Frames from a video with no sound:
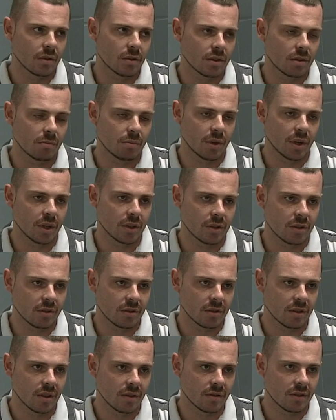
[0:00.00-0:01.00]
There's some pictures
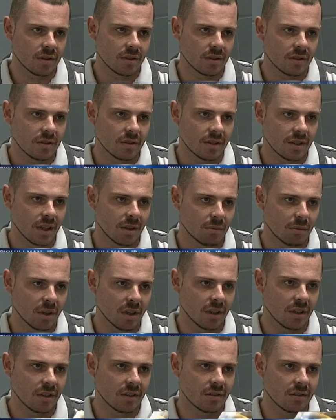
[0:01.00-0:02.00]
and stuff she sent
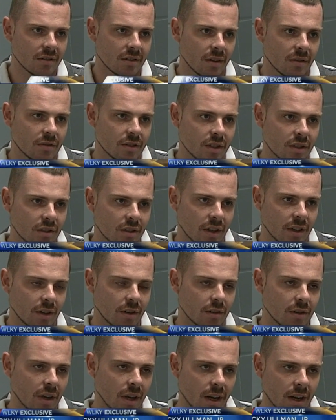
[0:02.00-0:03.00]
me of just like
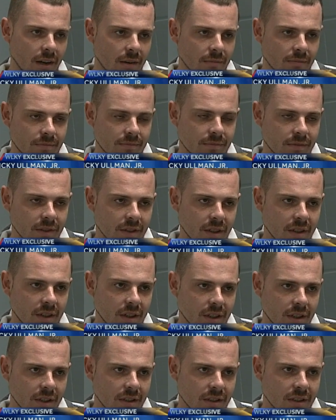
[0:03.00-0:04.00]
her top, and
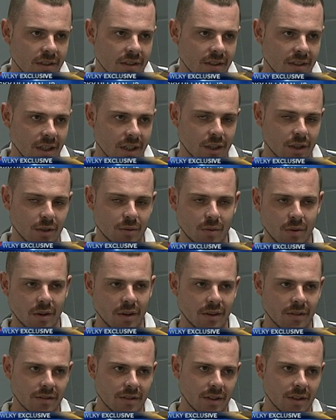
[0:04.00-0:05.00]
then like she'd say she
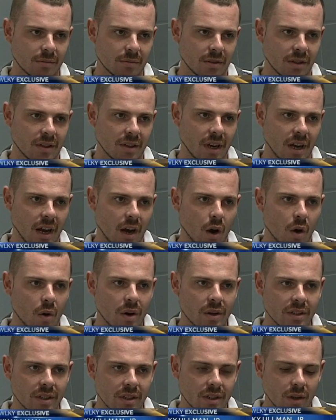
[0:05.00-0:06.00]
wanted to text me, and I
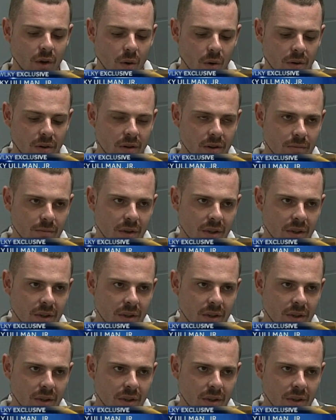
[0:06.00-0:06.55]
always ignored those